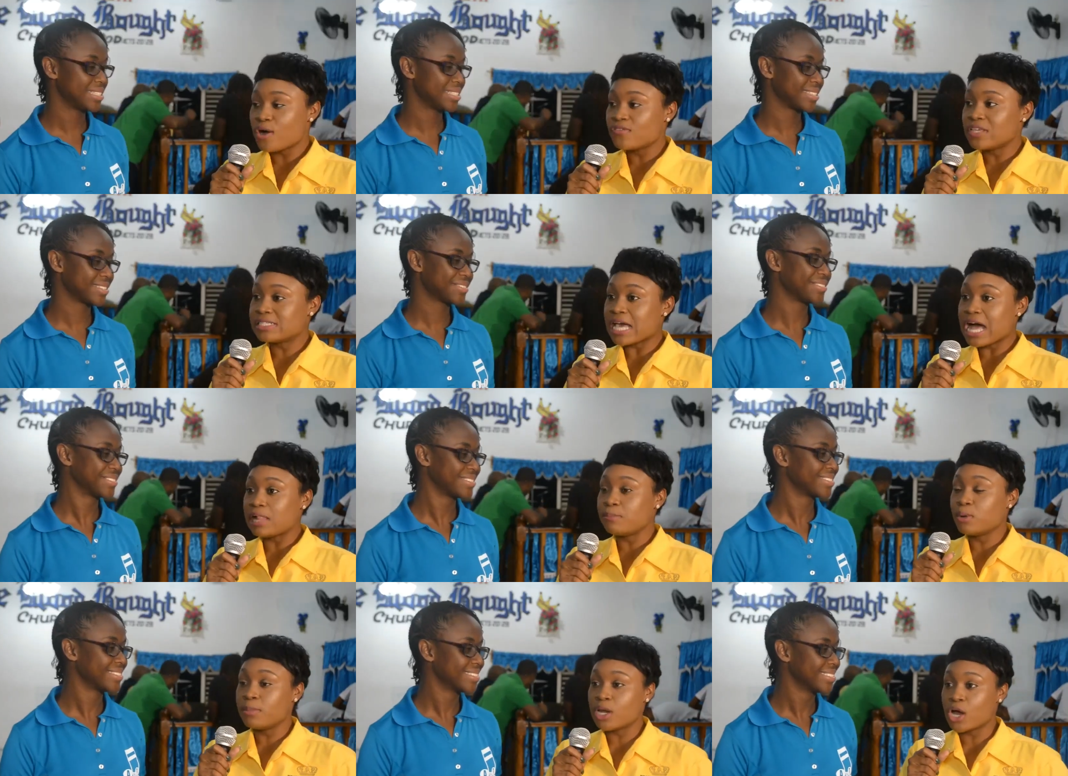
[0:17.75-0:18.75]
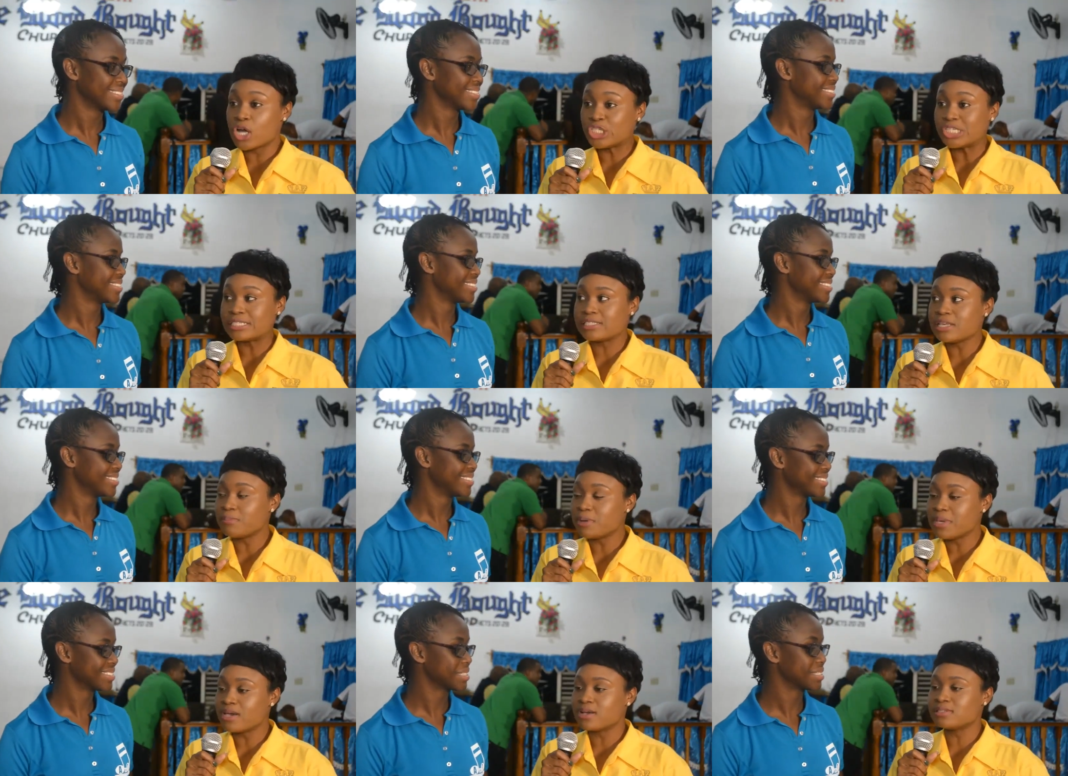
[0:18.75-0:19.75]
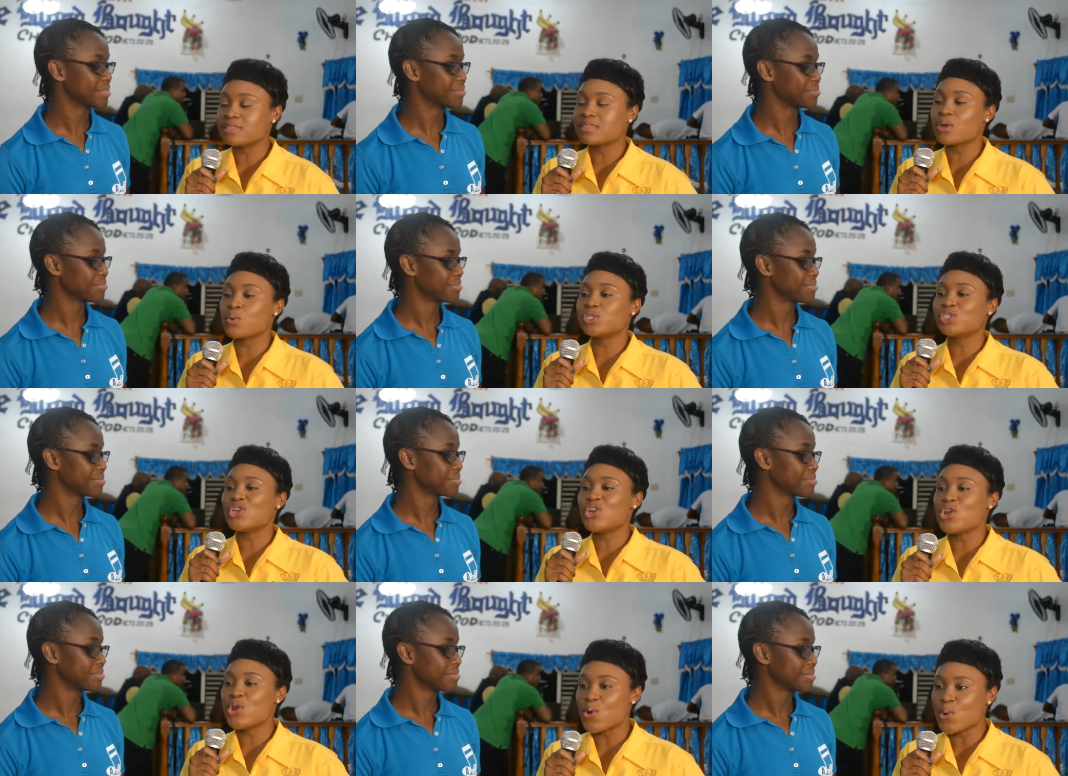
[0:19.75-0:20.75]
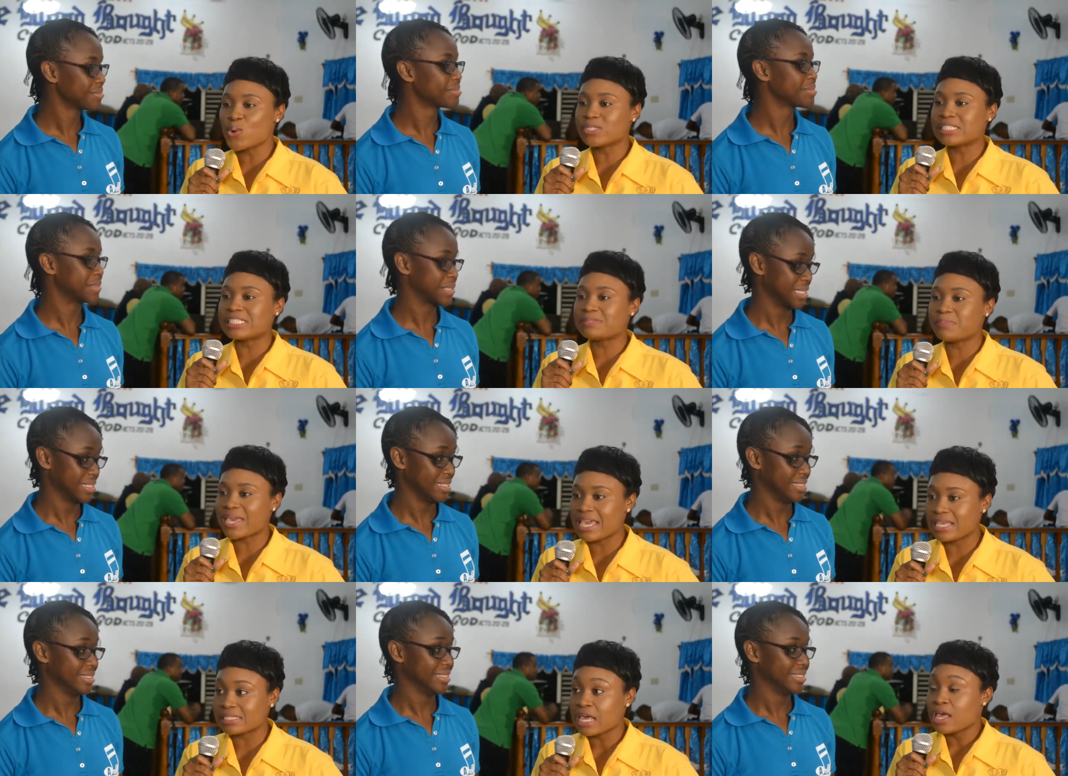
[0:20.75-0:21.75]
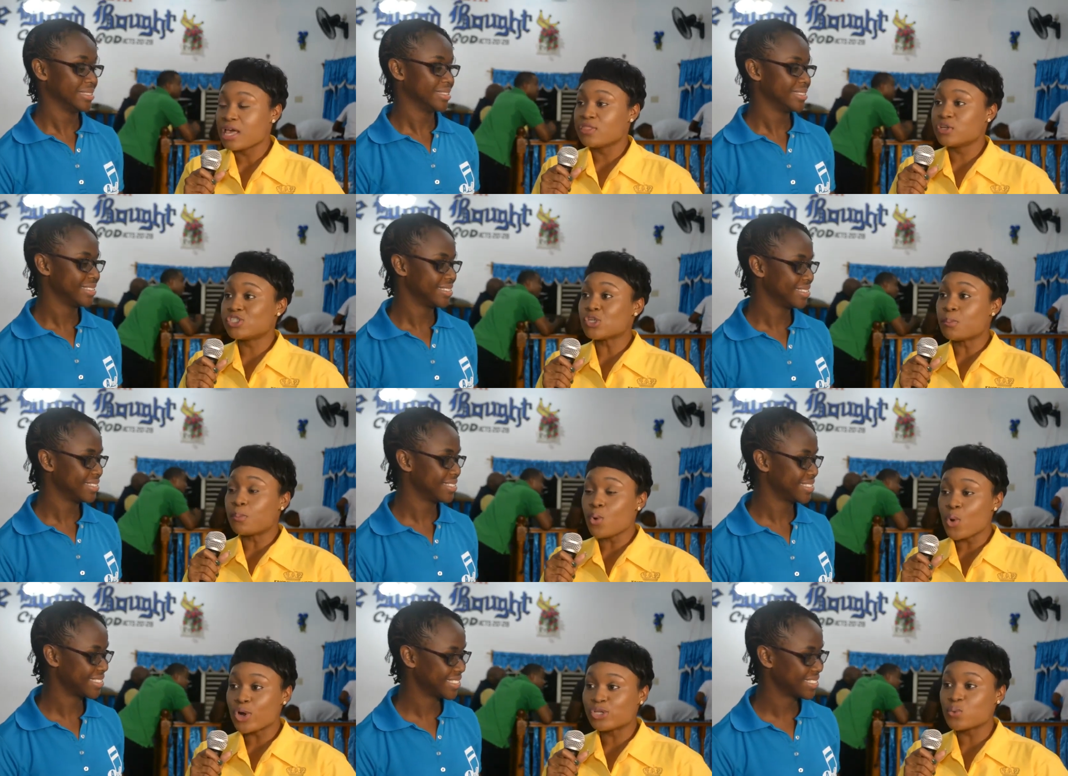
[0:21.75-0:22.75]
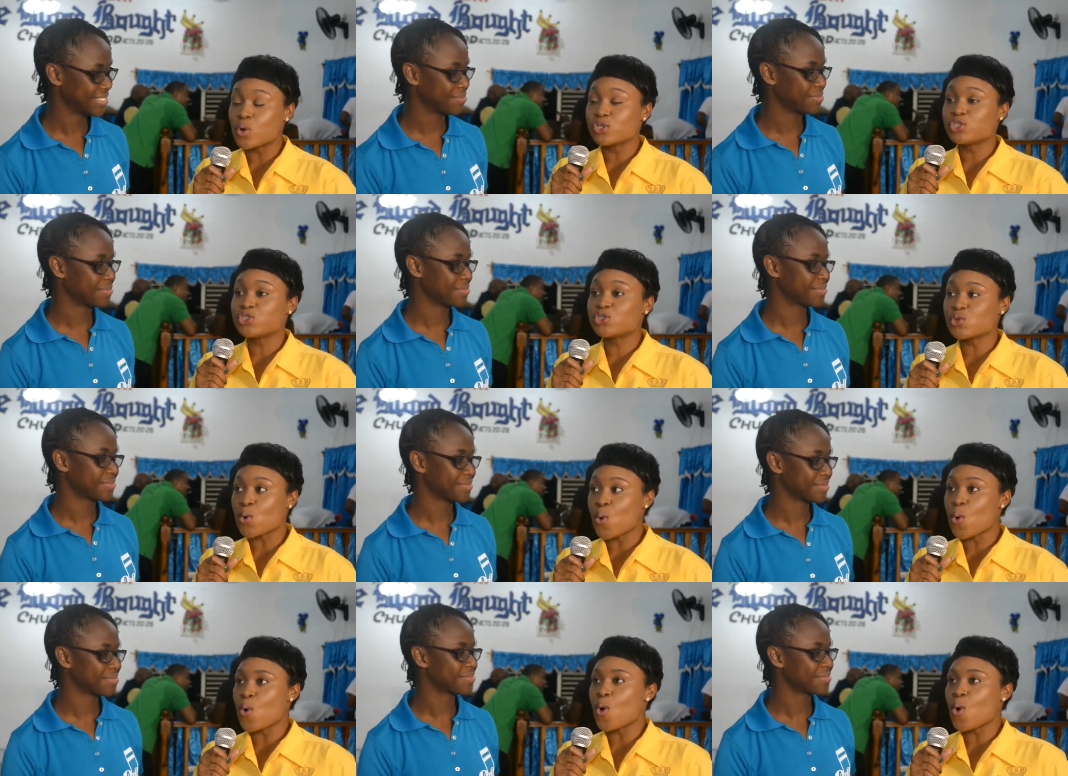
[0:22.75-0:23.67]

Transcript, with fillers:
Speaker 1: of this album launch simply because there was no space. The support was so